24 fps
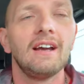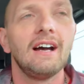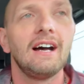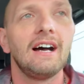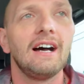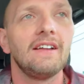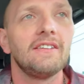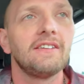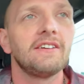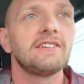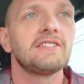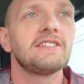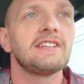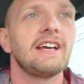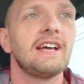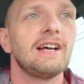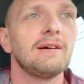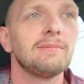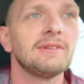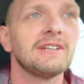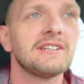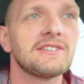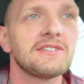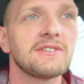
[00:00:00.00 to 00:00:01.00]
On their
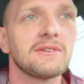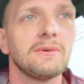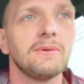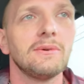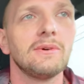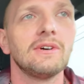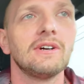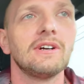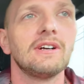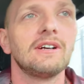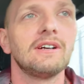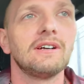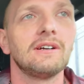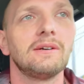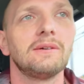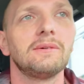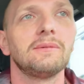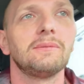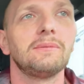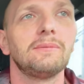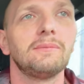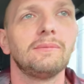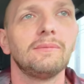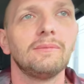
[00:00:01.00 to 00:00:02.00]
tablets
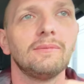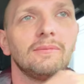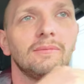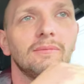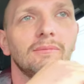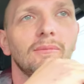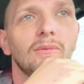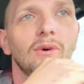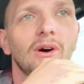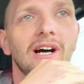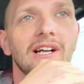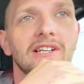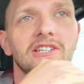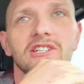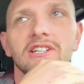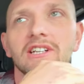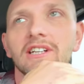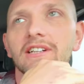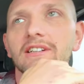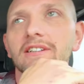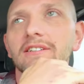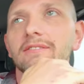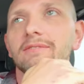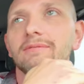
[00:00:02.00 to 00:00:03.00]
or
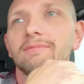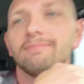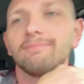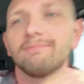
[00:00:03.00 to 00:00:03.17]
watching